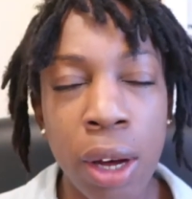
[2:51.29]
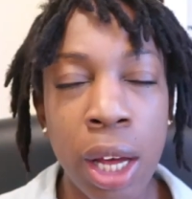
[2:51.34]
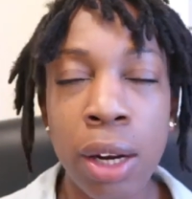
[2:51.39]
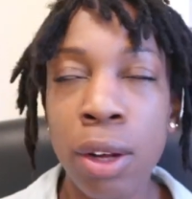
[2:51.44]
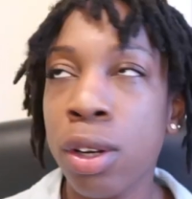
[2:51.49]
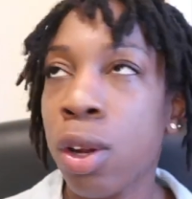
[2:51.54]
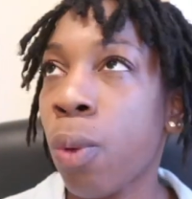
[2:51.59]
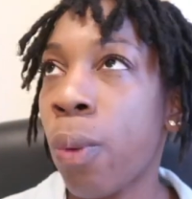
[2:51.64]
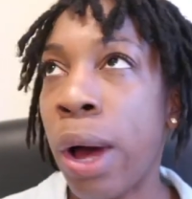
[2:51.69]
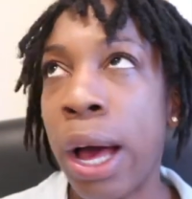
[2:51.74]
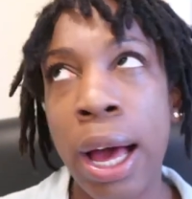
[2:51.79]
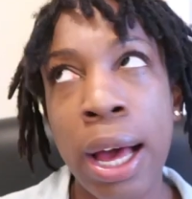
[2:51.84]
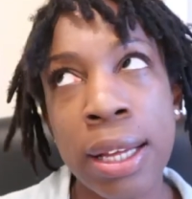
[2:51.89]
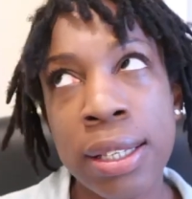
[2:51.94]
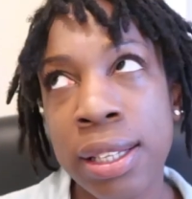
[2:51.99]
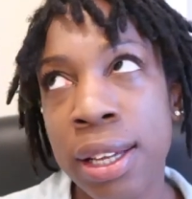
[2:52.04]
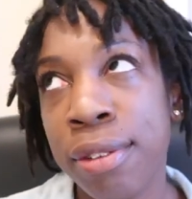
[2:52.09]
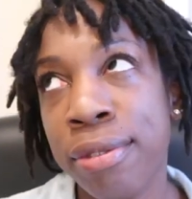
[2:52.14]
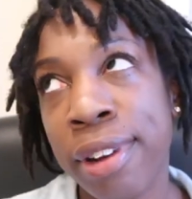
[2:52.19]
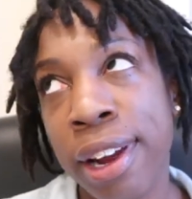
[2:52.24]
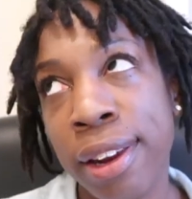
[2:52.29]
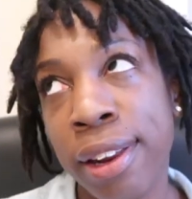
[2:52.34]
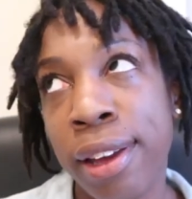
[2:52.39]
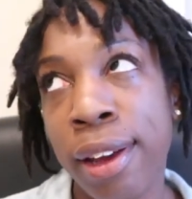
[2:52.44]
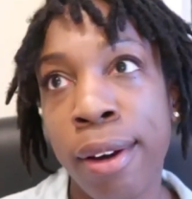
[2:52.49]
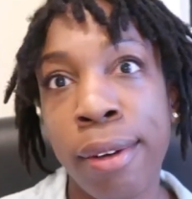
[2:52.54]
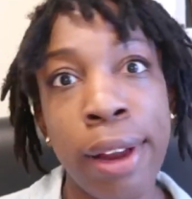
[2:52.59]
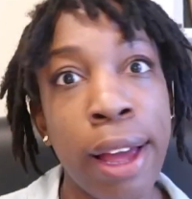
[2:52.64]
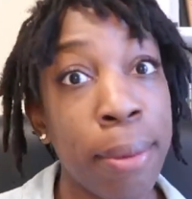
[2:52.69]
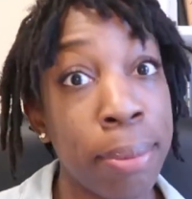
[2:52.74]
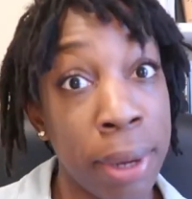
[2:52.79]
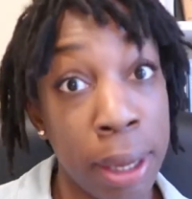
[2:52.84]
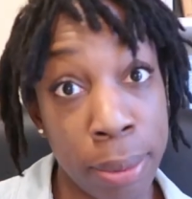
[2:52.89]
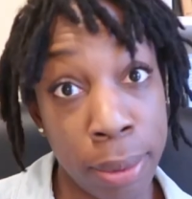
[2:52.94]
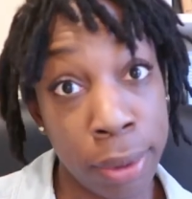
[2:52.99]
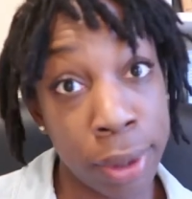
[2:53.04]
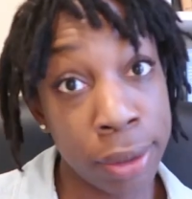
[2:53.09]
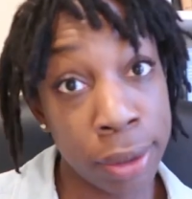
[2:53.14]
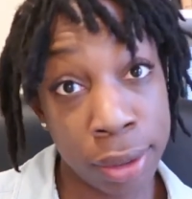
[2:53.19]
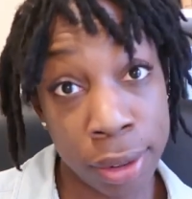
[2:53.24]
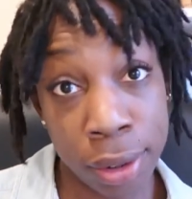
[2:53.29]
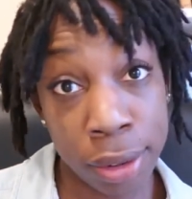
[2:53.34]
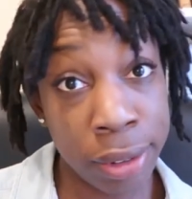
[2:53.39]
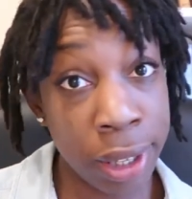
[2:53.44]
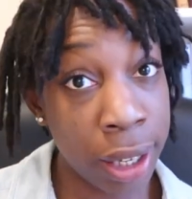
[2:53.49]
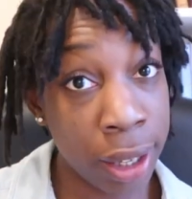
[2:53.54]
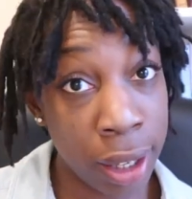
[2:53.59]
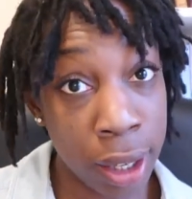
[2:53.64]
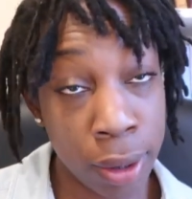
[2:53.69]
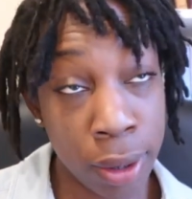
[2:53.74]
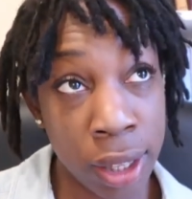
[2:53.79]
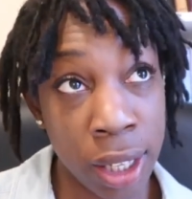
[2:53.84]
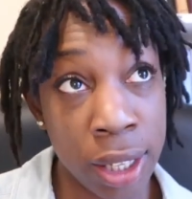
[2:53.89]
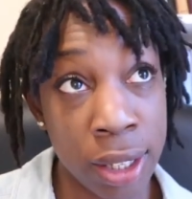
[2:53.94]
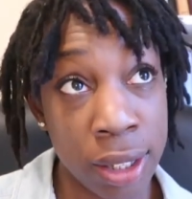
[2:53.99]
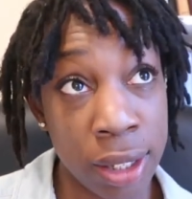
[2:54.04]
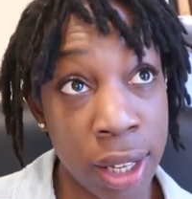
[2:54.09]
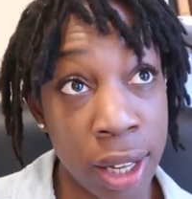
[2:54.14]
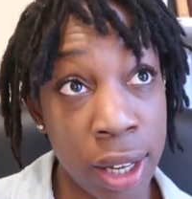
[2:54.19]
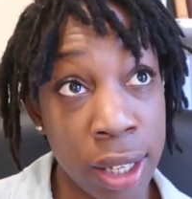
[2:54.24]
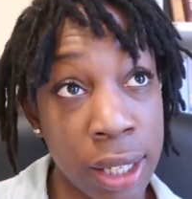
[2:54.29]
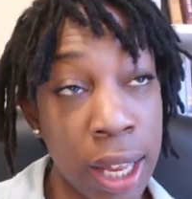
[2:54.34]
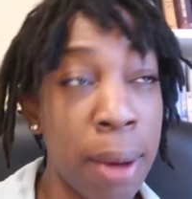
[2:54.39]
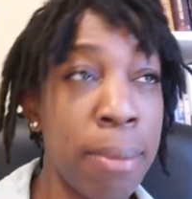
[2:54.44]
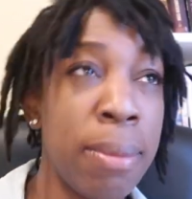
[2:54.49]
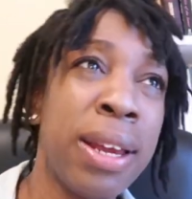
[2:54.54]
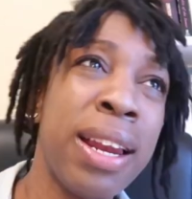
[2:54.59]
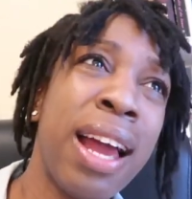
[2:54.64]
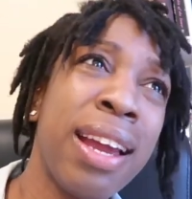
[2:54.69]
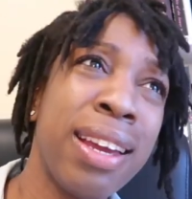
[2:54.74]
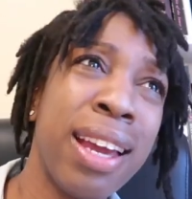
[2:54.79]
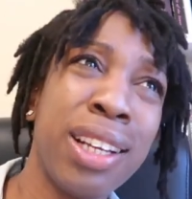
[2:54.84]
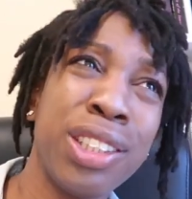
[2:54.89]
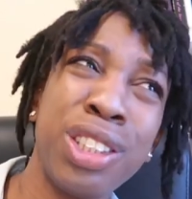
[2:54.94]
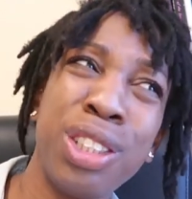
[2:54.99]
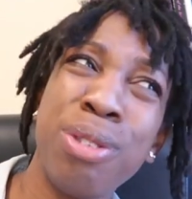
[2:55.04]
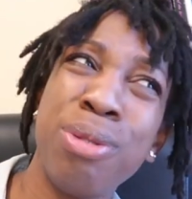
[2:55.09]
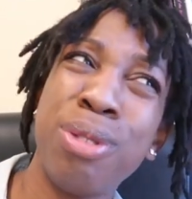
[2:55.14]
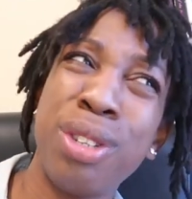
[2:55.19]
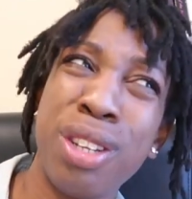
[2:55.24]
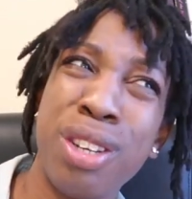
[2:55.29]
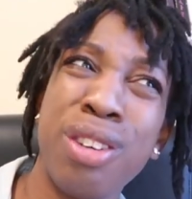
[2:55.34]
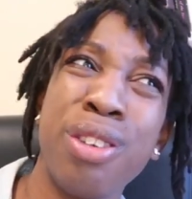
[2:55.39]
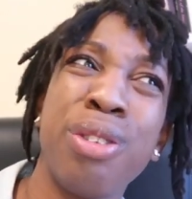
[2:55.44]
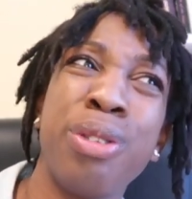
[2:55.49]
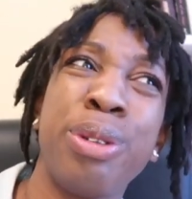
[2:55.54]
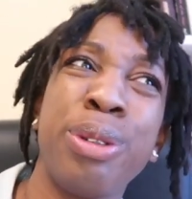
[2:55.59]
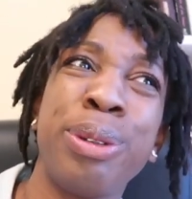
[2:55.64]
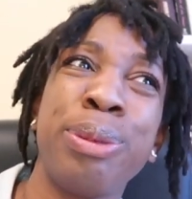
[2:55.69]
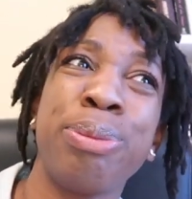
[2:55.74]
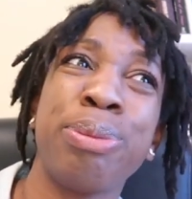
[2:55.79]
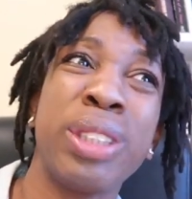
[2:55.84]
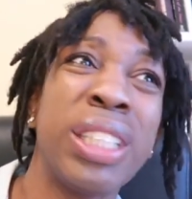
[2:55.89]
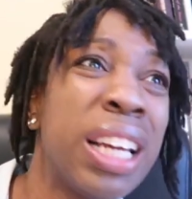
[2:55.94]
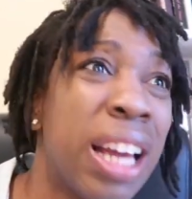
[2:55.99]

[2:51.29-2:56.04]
I don't know why I said radio, like people listen to the radio these days. I mean, I guess you do.